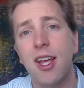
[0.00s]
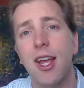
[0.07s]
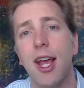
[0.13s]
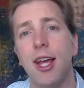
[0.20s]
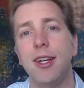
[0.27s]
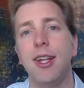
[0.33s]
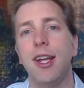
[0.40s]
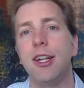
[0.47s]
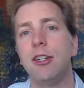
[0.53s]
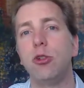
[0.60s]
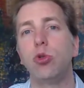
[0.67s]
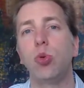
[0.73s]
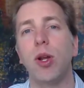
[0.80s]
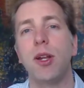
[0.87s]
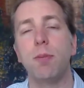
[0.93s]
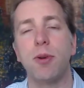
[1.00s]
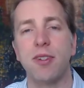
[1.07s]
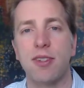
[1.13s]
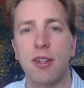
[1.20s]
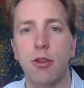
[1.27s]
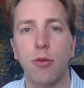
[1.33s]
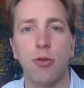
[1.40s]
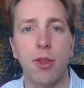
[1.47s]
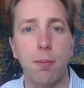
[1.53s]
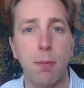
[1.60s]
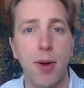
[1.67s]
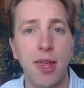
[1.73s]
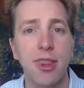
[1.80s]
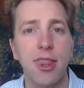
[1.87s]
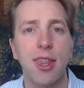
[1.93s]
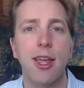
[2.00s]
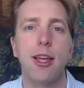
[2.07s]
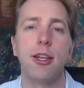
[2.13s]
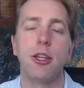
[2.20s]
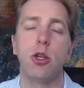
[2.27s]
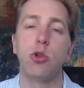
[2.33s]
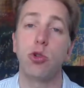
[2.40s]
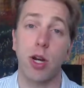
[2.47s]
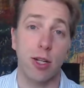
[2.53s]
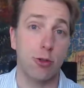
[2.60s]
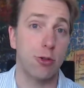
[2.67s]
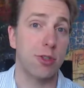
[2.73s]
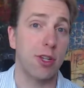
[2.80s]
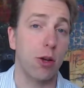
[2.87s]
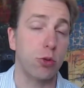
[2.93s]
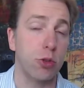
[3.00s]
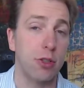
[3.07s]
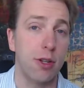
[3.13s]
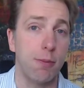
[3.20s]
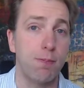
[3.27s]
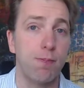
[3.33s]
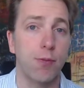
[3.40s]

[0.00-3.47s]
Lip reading: and then 20% of the month you try to sell to them.